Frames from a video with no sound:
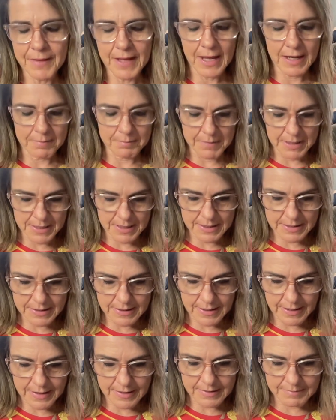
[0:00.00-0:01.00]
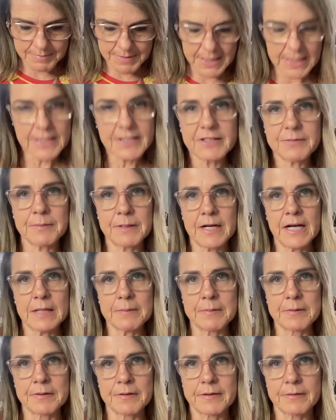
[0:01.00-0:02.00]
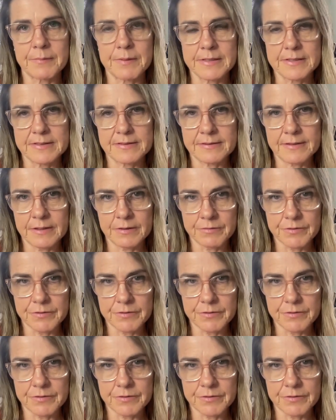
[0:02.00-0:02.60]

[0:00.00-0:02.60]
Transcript: And my husband and I both went to St.